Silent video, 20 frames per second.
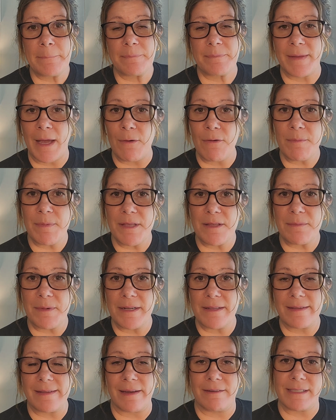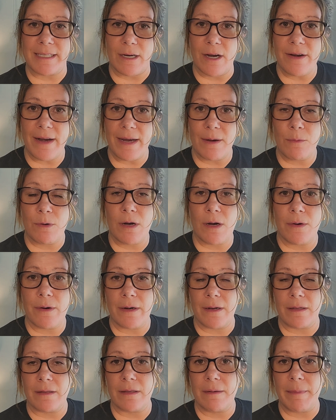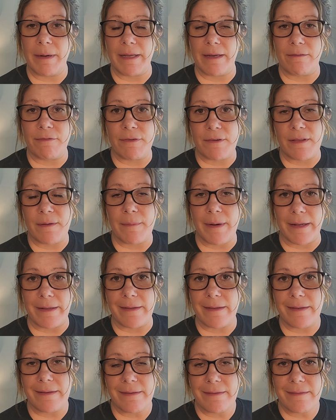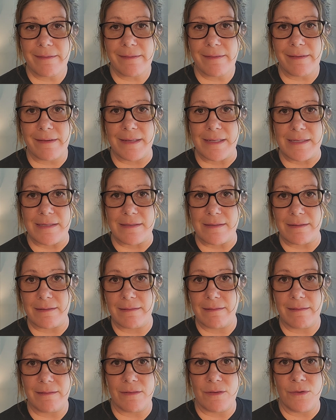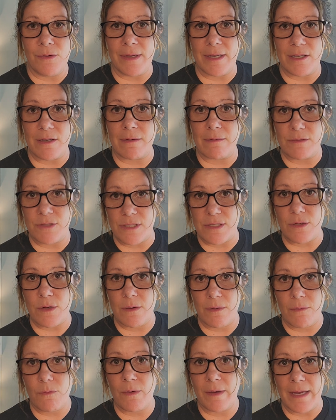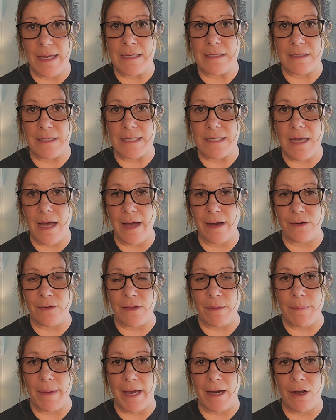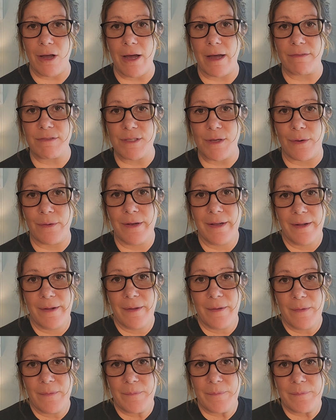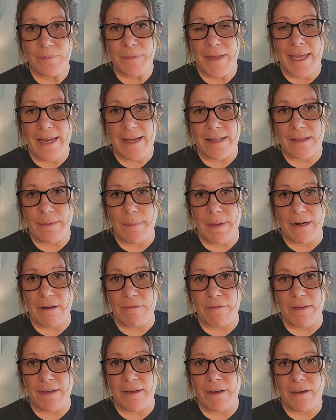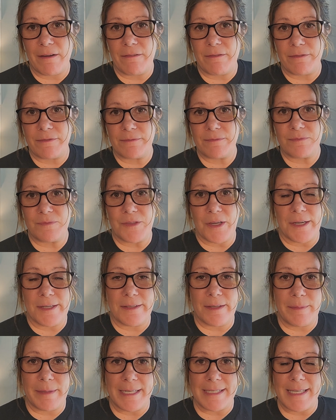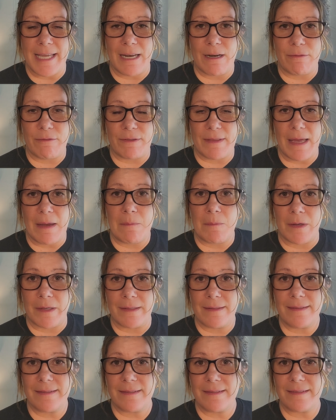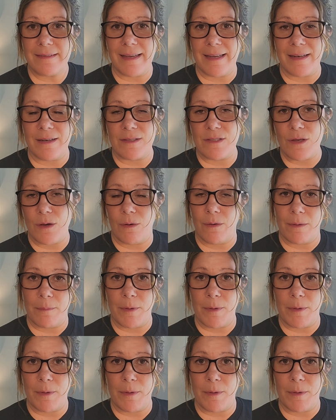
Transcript: that would be the month that I was like, all right, we're going unlimited for the month, because you can just easily toggle it back off. So he got the benefit of the unlimited data for that month. And so our